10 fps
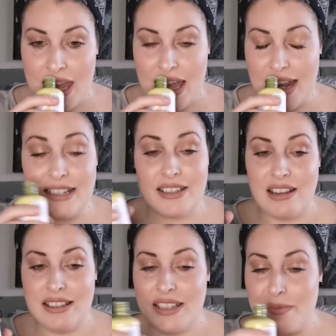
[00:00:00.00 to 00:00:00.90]
And it
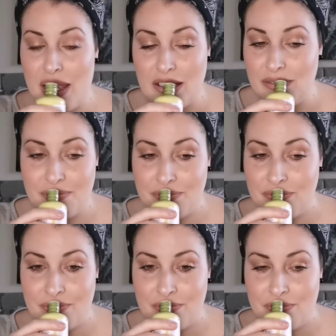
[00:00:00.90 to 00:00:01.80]
does smell,
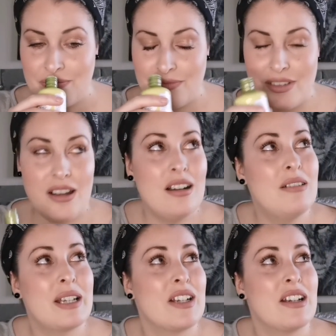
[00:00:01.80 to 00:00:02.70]
oh
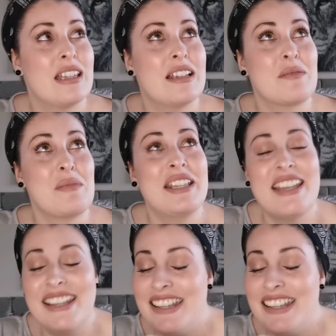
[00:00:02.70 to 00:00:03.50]
my god, that is amazing.